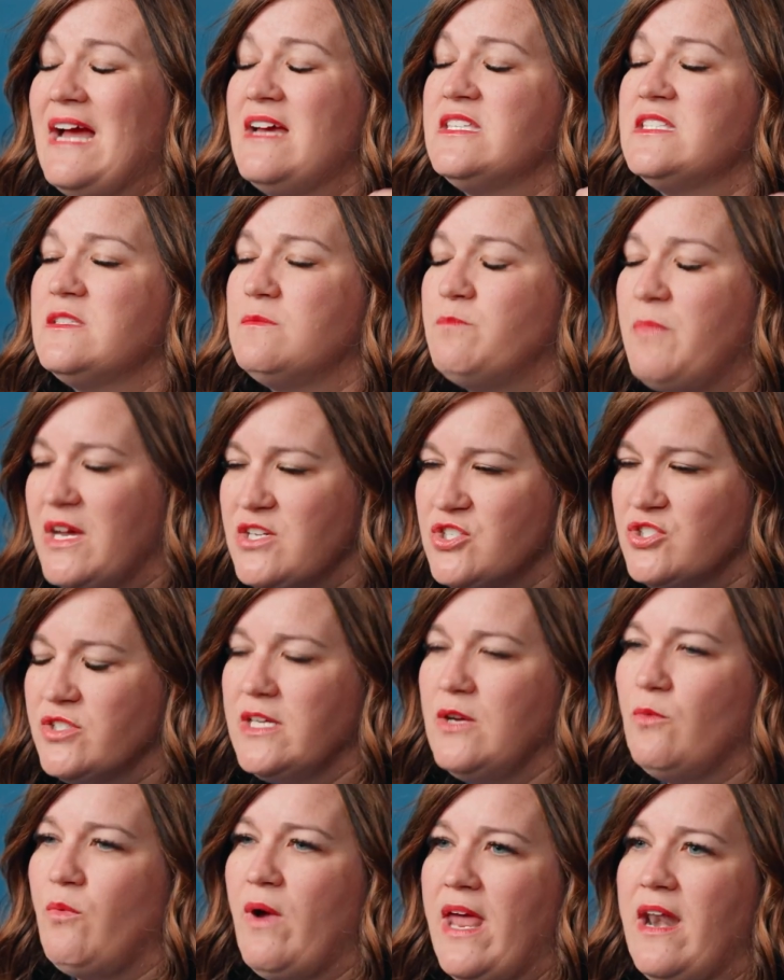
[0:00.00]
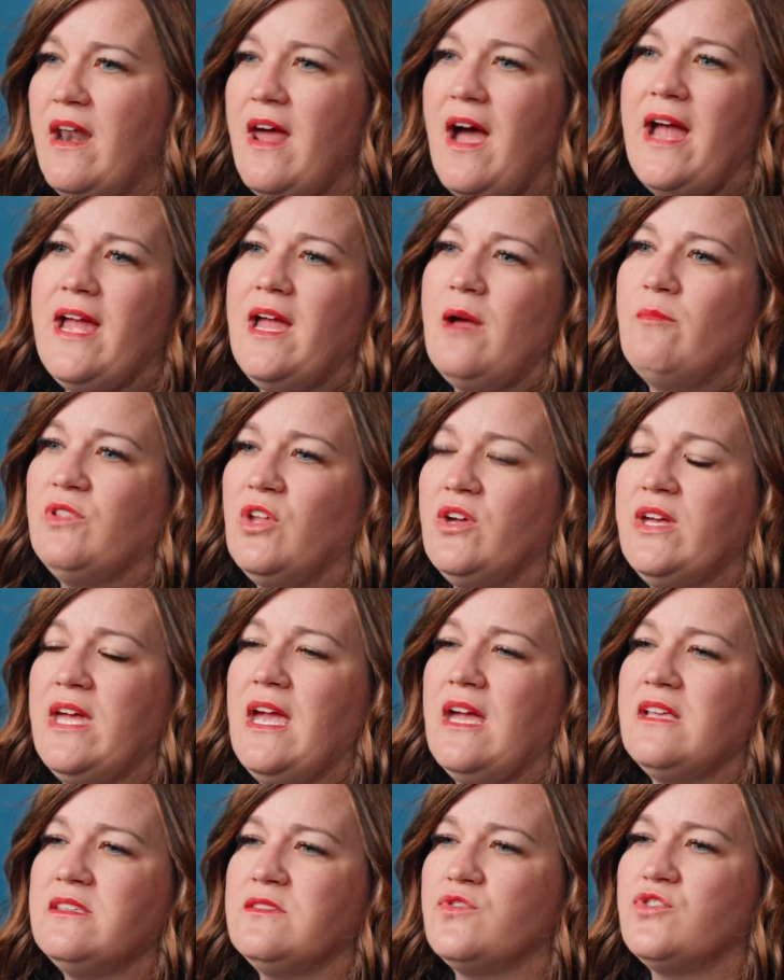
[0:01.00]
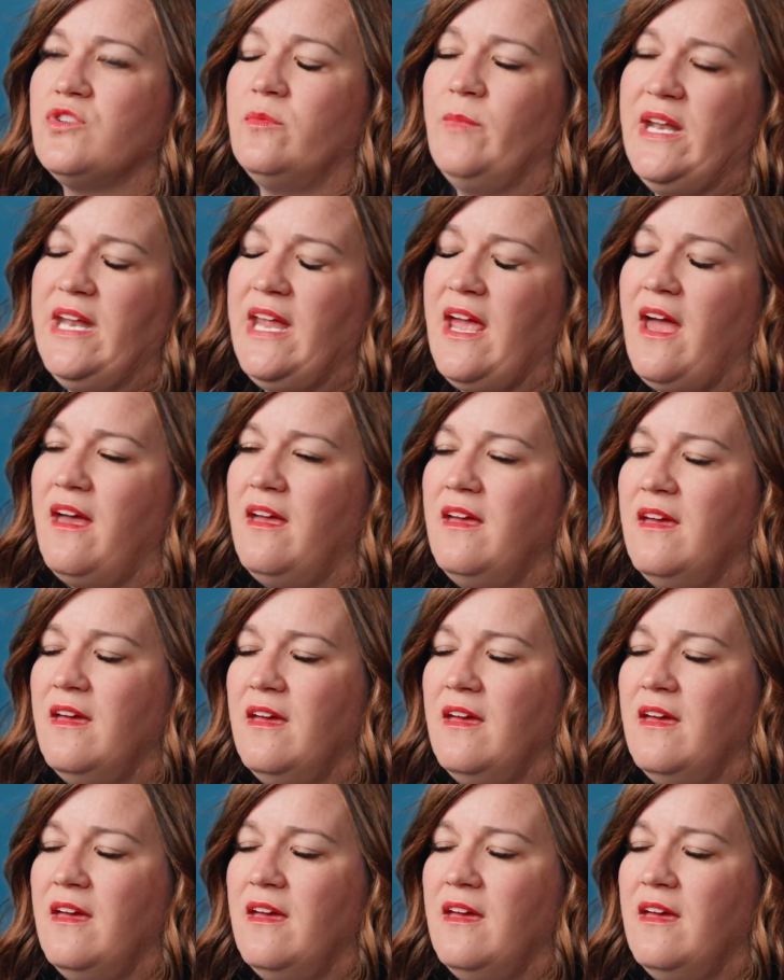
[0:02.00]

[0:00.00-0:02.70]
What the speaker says: especially when I am looking at social media.